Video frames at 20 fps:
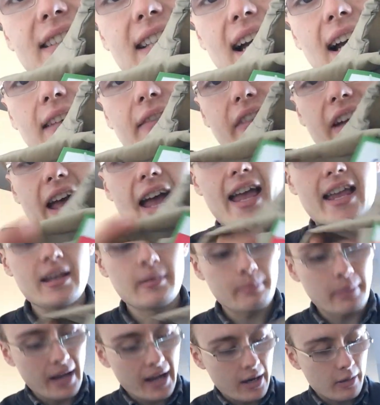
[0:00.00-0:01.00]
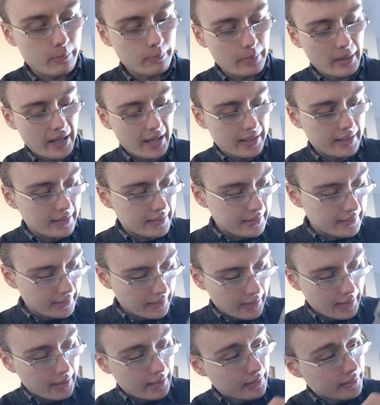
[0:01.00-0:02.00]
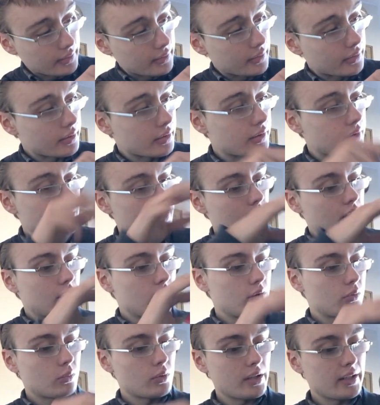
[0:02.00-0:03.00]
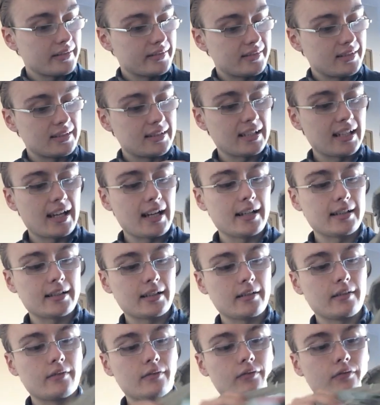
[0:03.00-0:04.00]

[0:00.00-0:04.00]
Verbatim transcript: the tag there. £8 paid, and where's the tag?